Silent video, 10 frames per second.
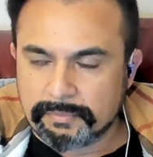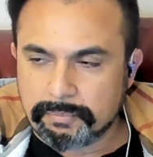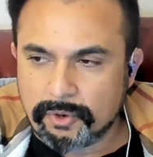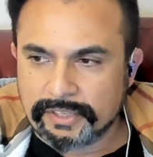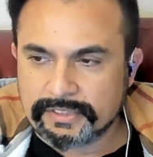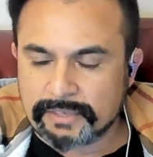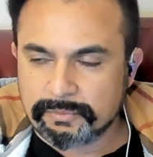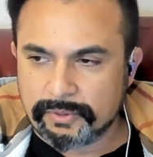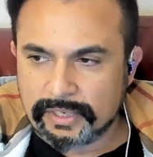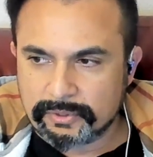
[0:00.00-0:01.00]
point that
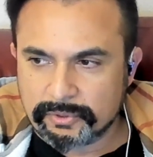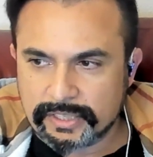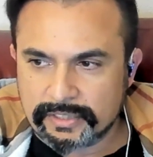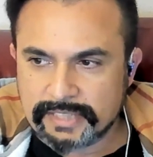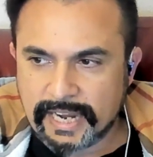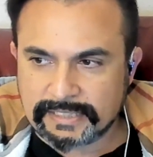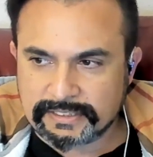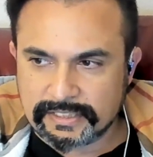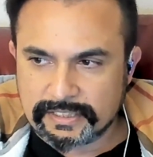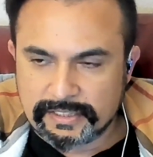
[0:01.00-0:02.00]
we were like, okay,
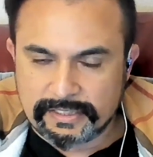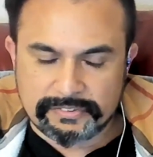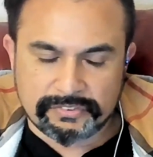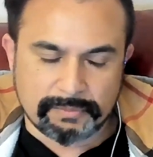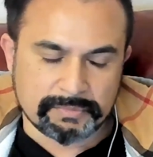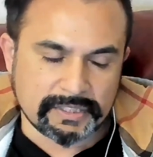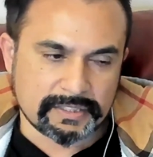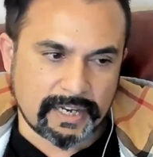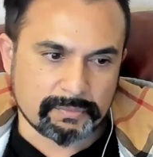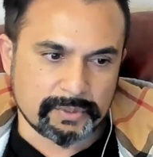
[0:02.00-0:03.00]
that is something
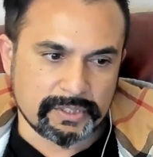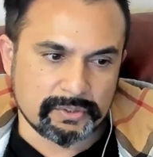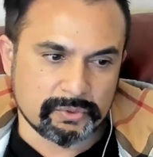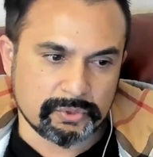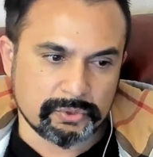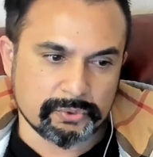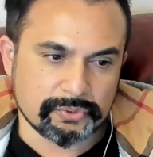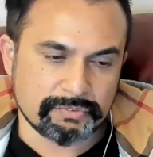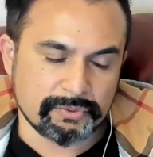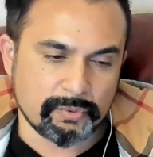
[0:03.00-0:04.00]
that we need to use
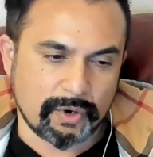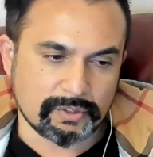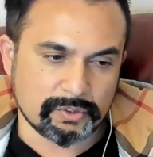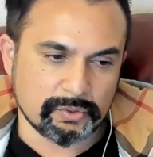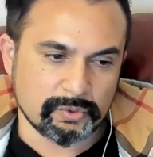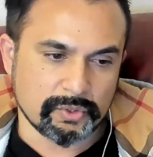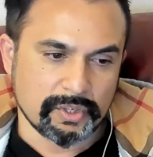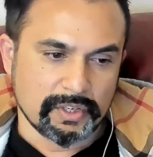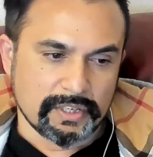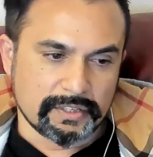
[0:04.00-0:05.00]
if we want to
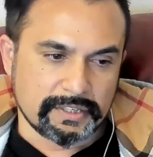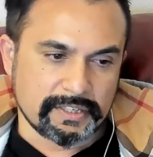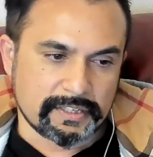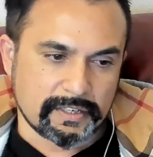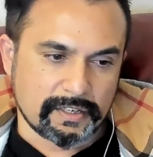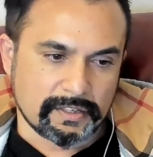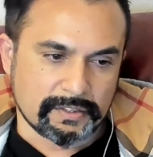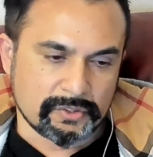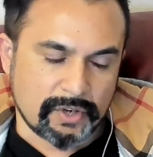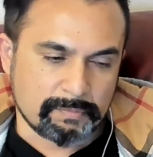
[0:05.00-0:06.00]
create
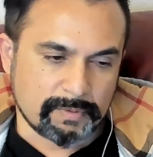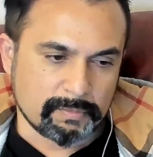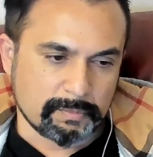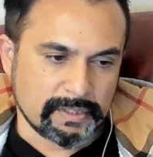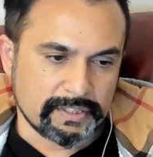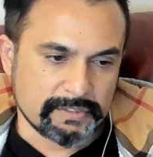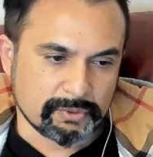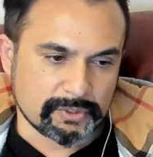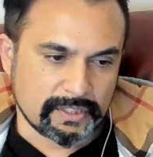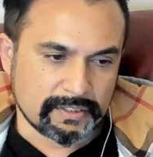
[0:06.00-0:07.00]
upward mobility
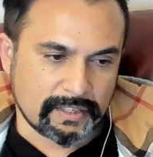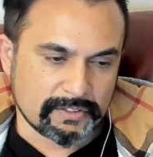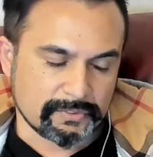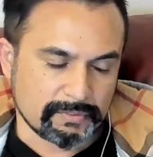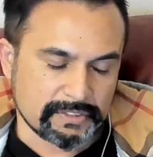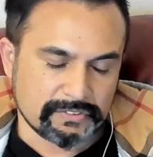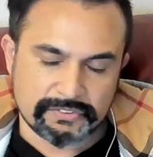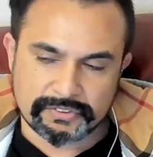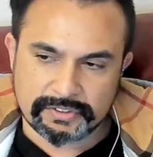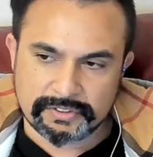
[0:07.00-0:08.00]
for the entire
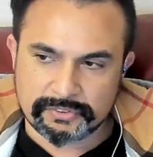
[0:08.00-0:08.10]
civilization.